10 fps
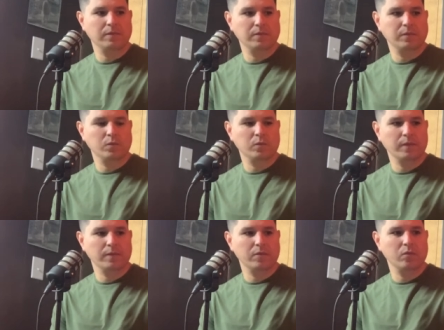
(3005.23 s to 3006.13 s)
People don't
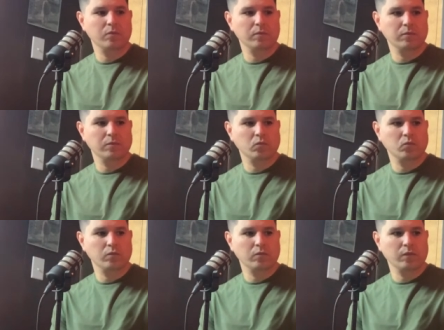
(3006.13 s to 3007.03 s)
want to niche
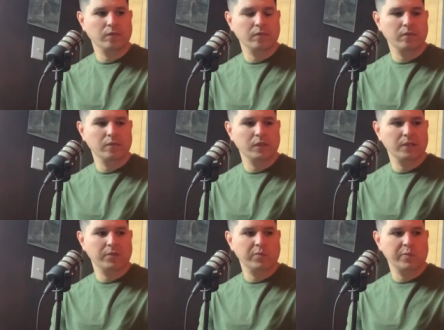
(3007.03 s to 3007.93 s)
down and they
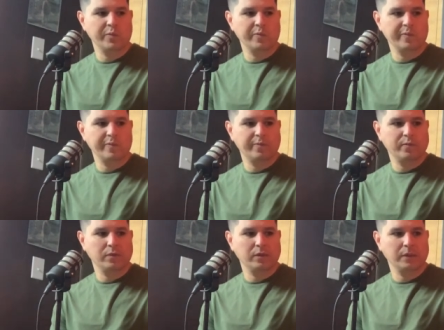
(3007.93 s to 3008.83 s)
want to be so
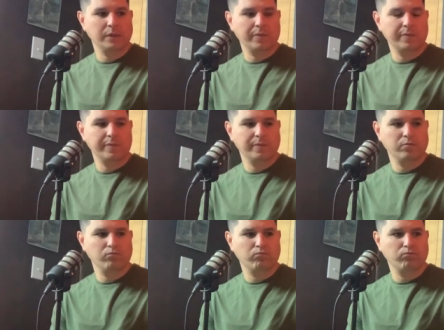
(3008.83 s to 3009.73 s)
general because
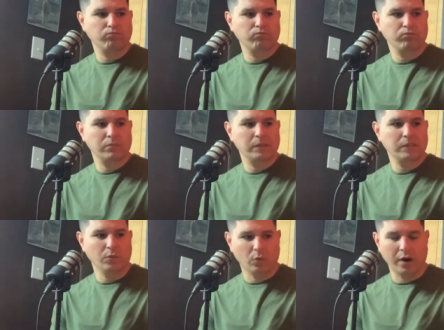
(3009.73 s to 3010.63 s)
they're not clear.
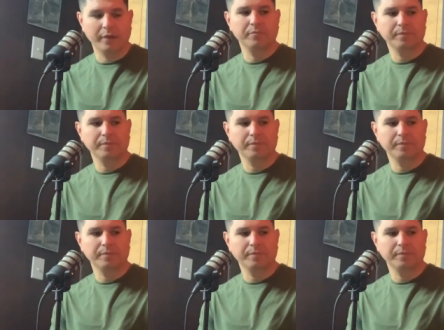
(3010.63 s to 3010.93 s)
Right.